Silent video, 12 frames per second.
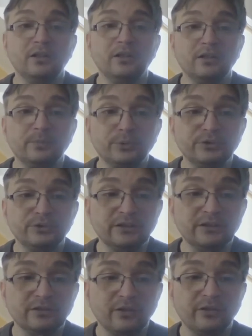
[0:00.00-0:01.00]
protein
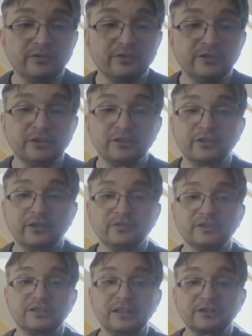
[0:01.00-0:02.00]
of the
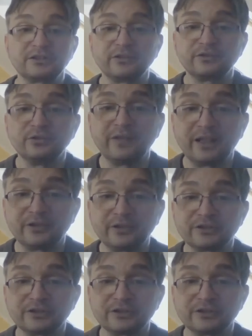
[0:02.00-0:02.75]
SARS-CoV-2 virus.